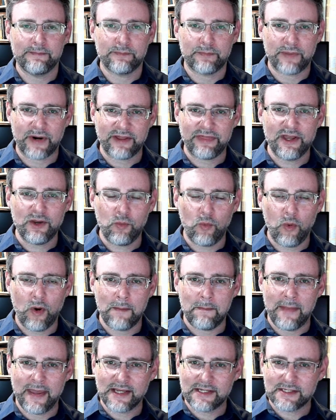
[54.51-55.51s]
But I think
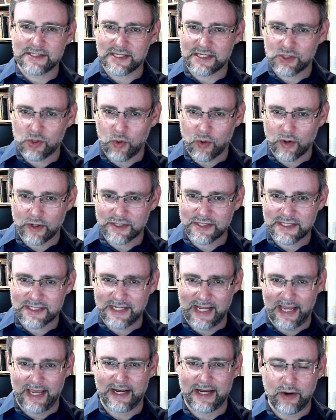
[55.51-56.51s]
what makes this course
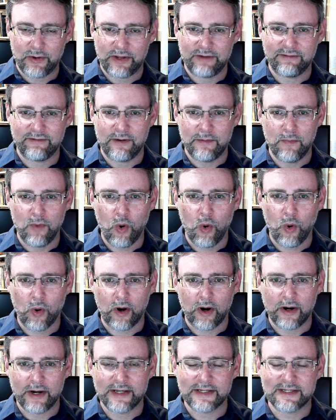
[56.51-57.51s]
stand out even
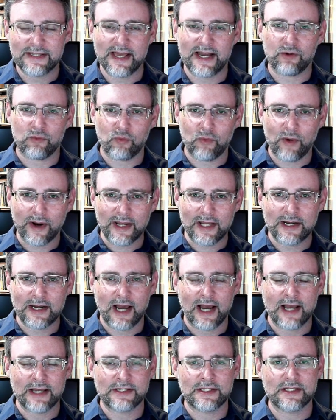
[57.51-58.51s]
more is that it
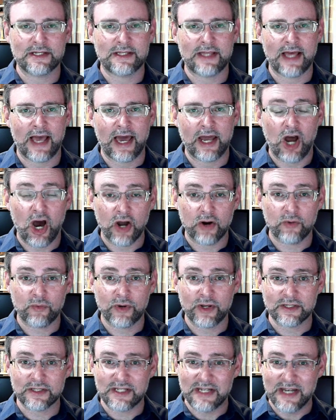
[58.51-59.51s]
recognizes that
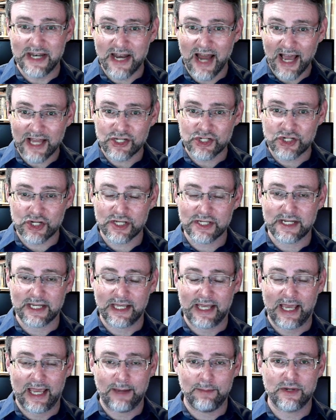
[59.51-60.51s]
Unreal's not just a
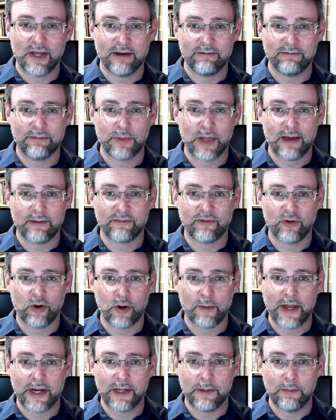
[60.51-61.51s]
game dev
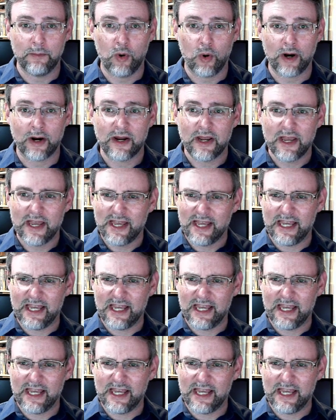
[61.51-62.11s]
platform anymore.